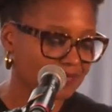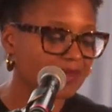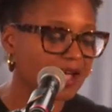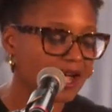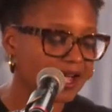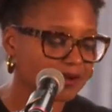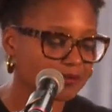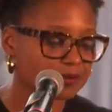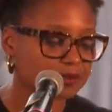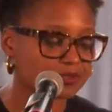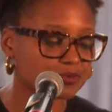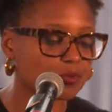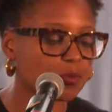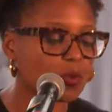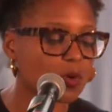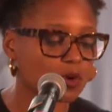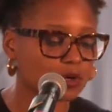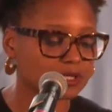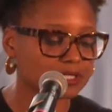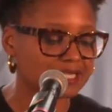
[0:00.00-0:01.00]
I was
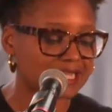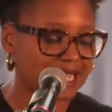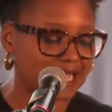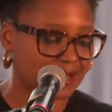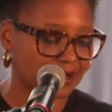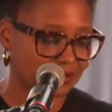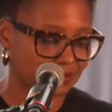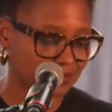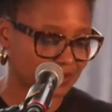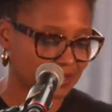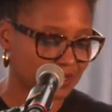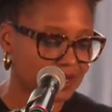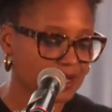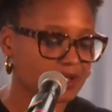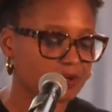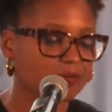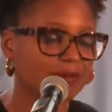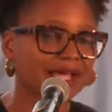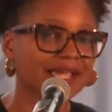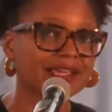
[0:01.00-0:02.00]
worn down
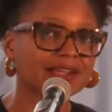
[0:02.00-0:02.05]
by